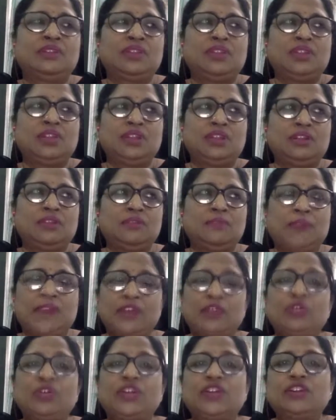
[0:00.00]
the
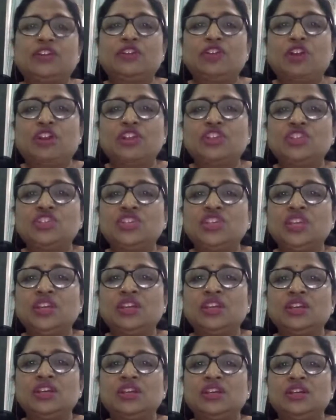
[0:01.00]
biotechnology,
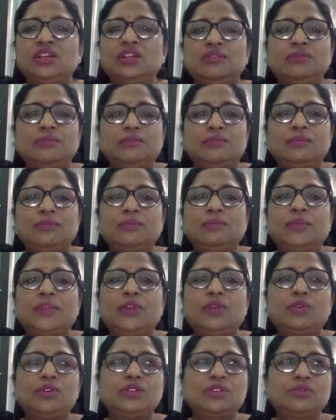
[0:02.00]

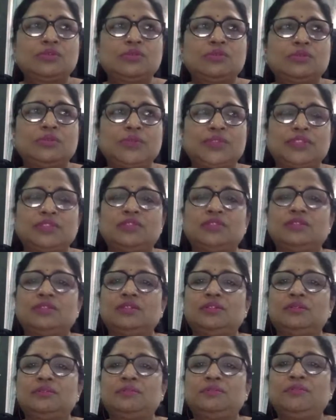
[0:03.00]
and also with
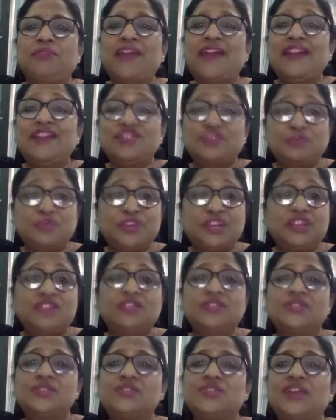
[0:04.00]
plant
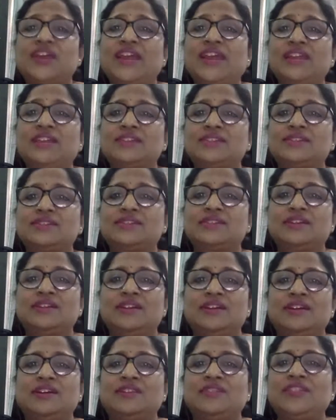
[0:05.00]
breeders' rights,
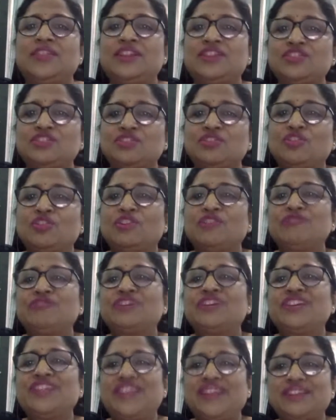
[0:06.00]
that should
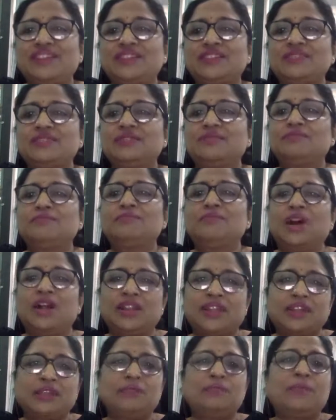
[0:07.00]
confer greater
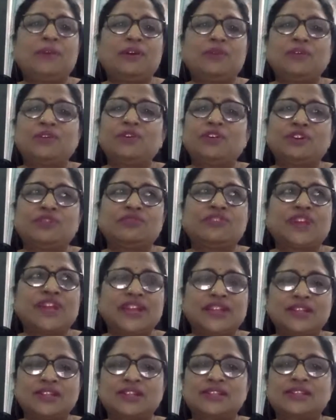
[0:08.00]
market power on
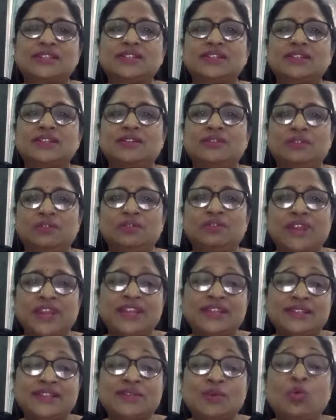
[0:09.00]
rights
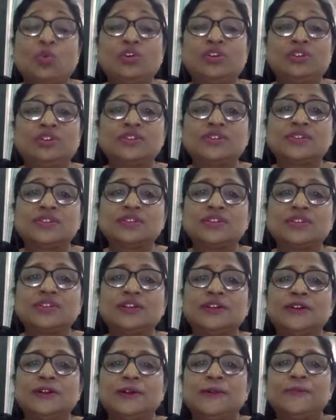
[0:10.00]
holders.
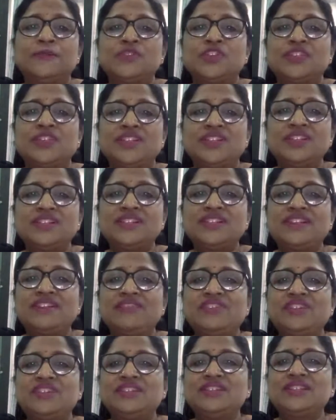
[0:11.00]
So there is
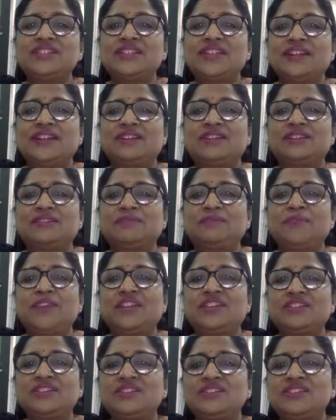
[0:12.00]
evidence that
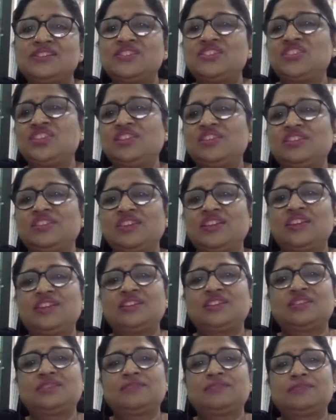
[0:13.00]
patents
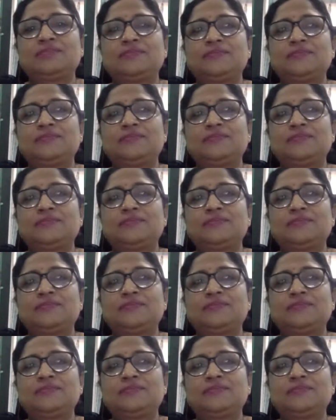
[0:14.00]
generate